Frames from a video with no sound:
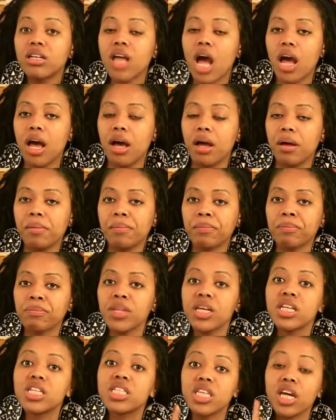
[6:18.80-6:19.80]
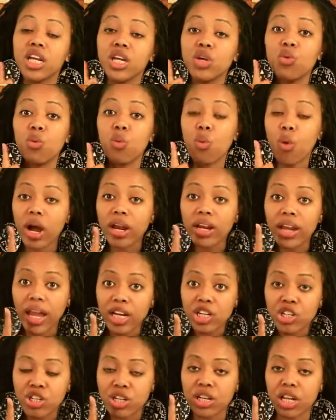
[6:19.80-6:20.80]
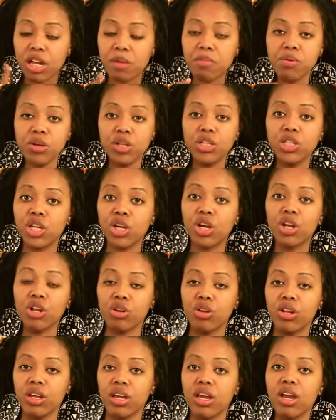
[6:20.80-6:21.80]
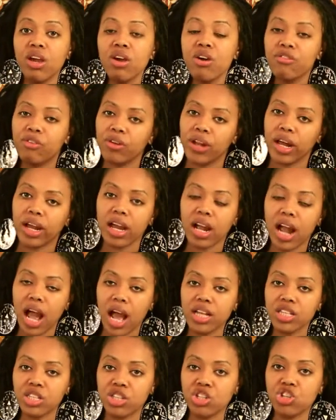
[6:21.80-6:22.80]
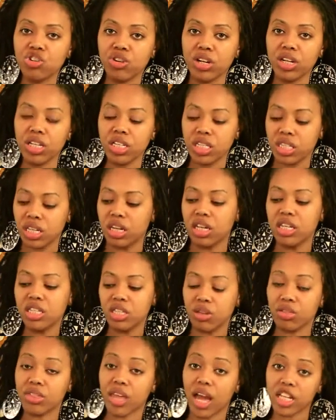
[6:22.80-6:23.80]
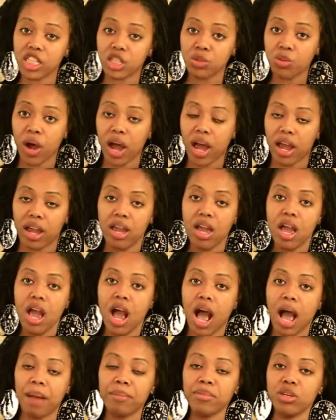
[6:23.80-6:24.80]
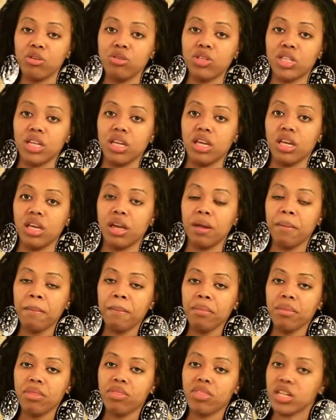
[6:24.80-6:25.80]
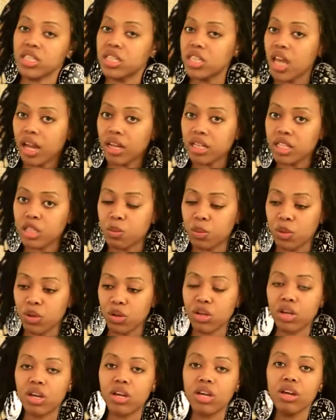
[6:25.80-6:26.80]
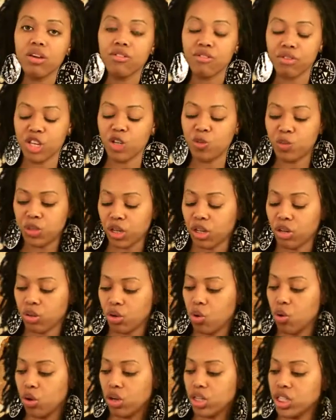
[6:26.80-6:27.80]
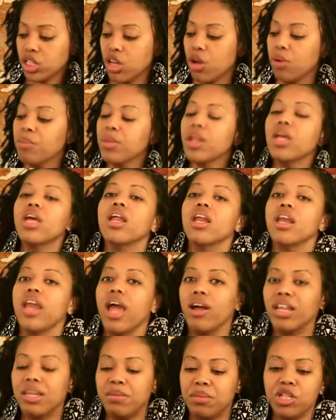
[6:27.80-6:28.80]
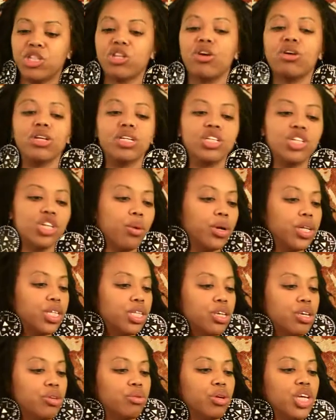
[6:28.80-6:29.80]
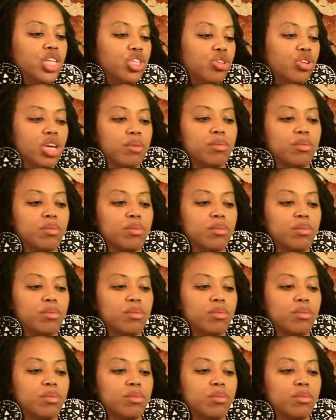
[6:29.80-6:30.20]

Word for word: um, study one nation in particularly for like a concentrated study. So that's why I'm using the textbook for this particular course. So now let me show, show it to you. Eastern